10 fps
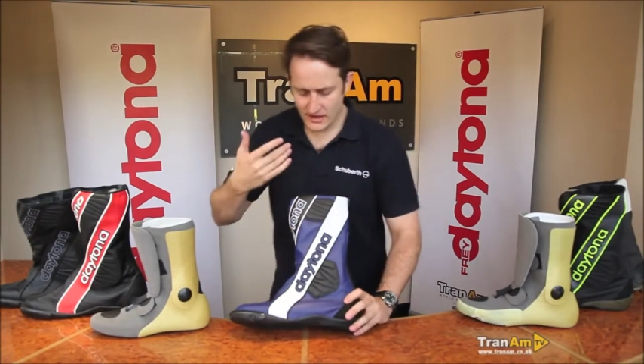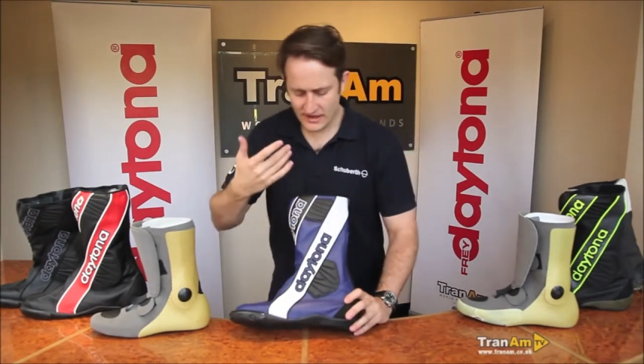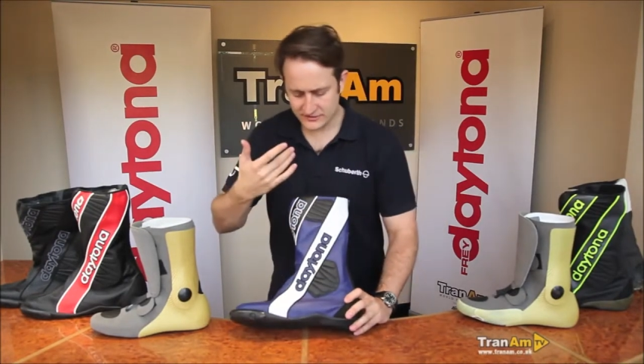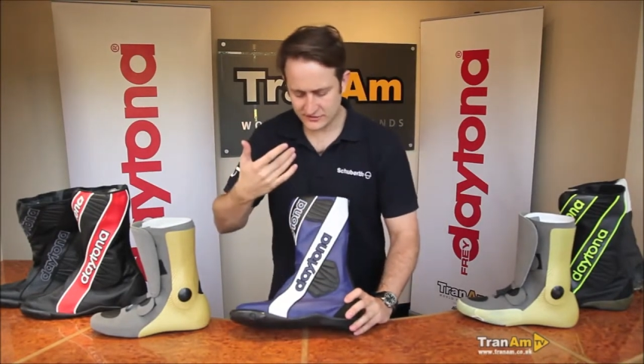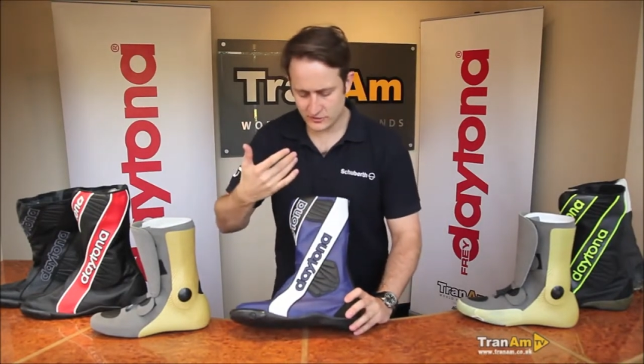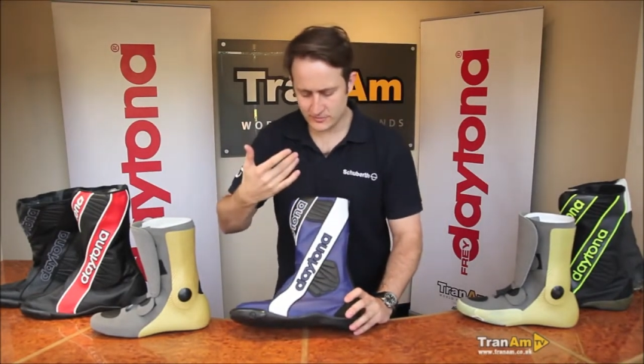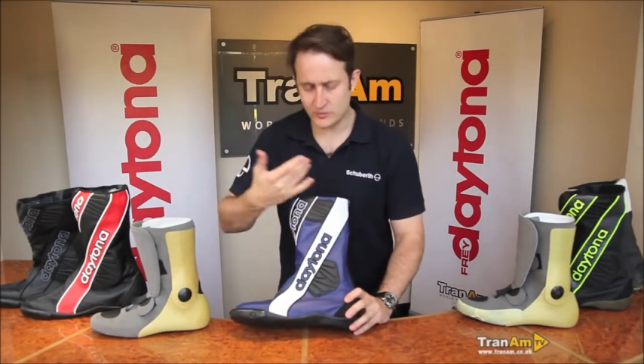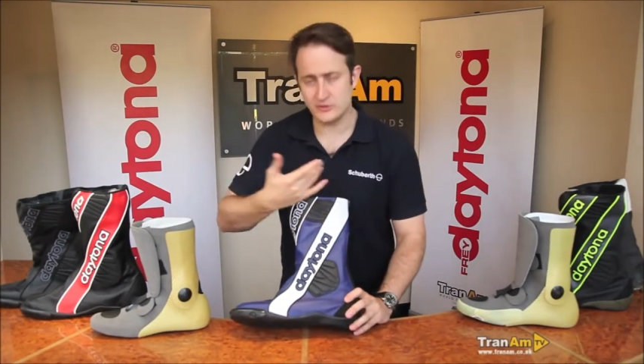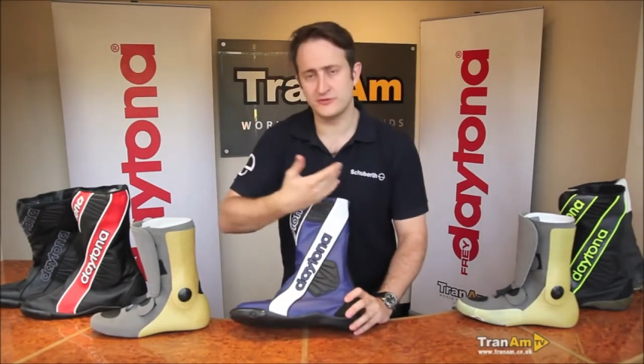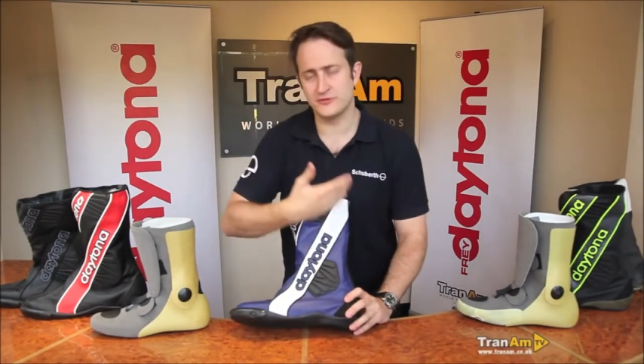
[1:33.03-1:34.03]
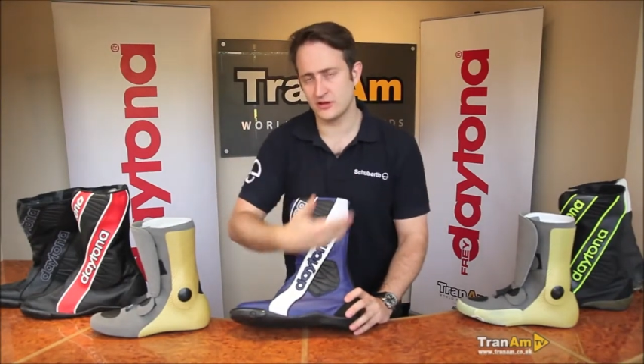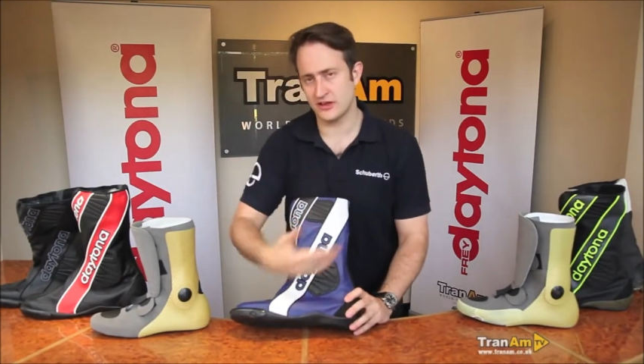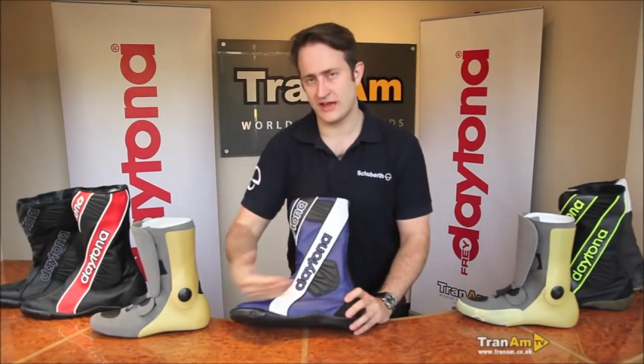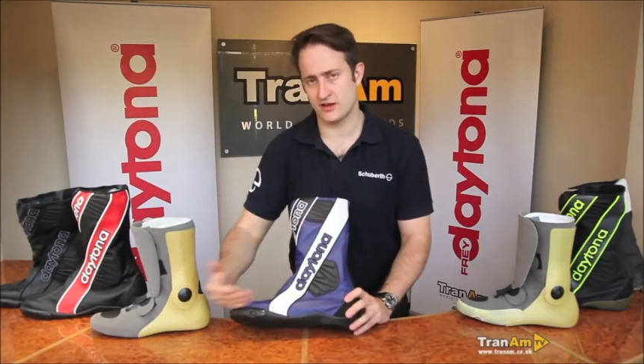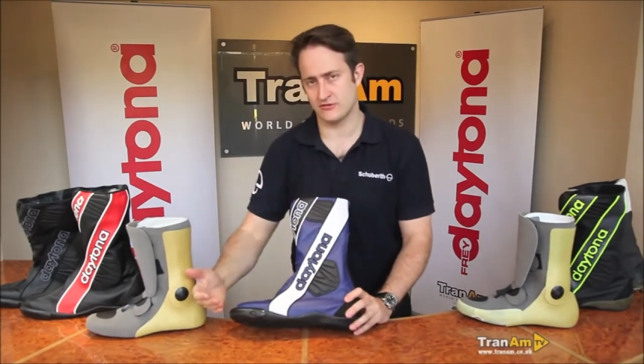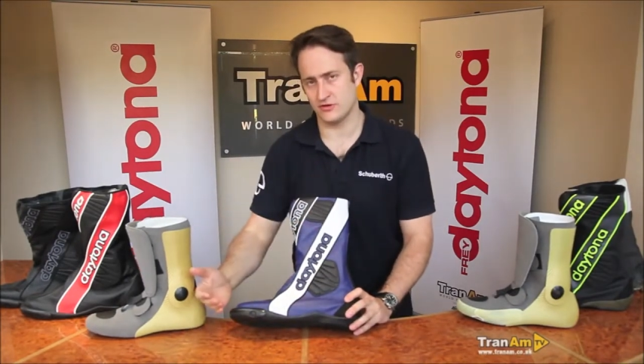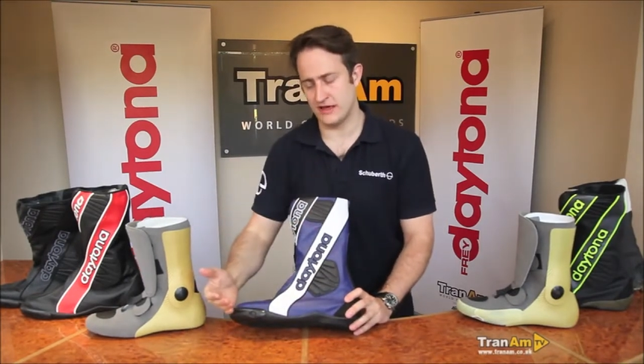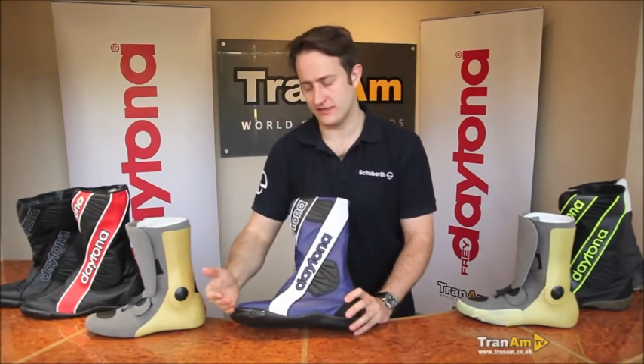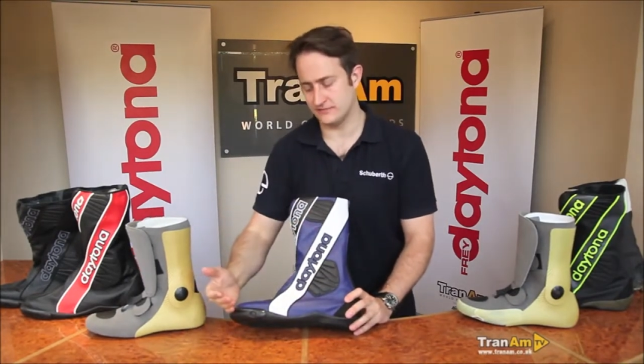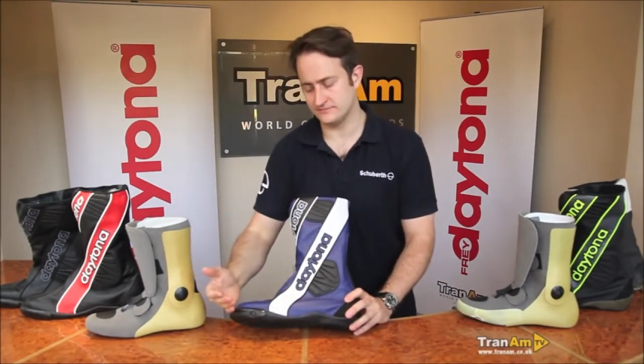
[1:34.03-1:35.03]
Exterior of the boot is full kangaroo
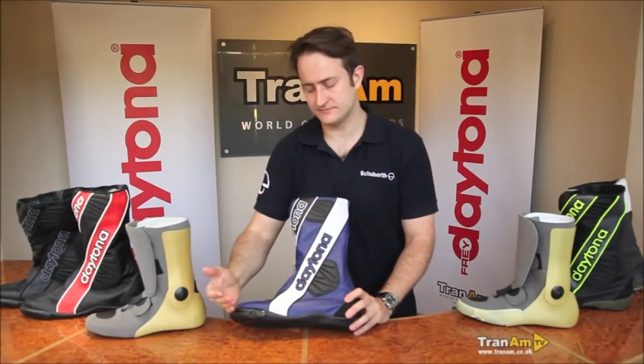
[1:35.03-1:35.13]
leather,